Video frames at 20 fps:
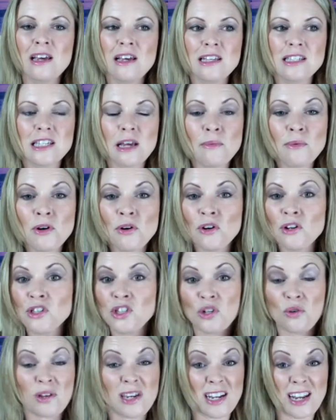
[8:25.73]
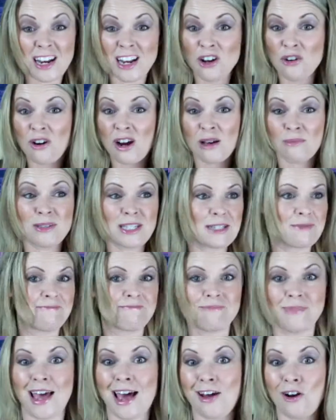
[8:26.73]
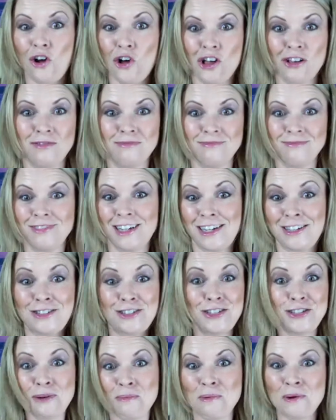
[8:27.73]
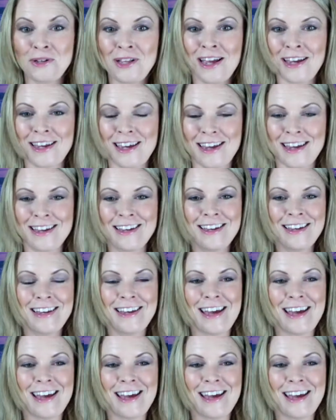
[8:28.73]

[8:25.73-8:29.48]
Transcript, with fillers: Some girls don't get any cramps at all, like super lucky.